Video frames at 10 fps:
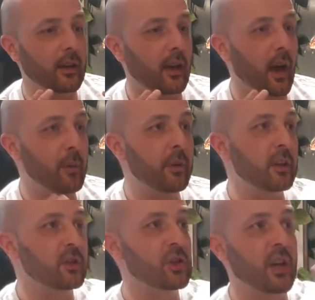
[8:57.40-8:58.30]
I'm in
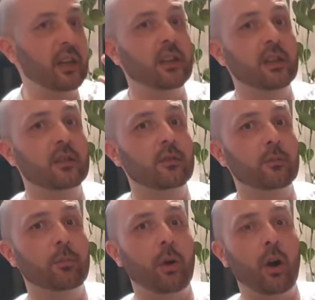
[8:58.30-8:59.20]
a shaded
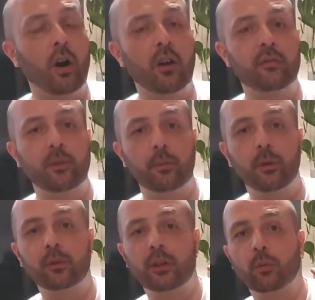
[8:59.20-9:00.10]
part of the
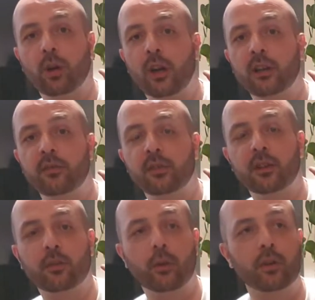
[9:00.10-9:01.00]
building where I live in
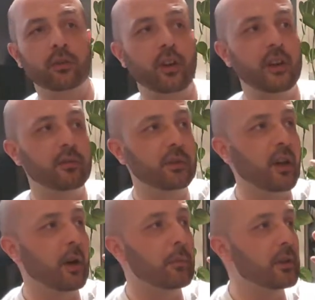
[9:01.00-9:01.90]
as well. So even though
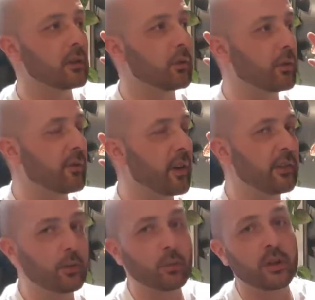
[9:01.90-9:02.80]
I'm in a
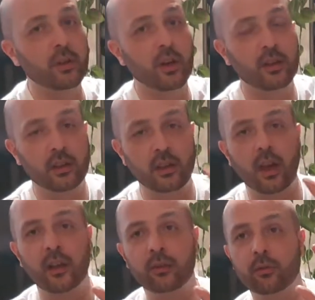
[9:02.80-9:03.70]
north-facing window and the light is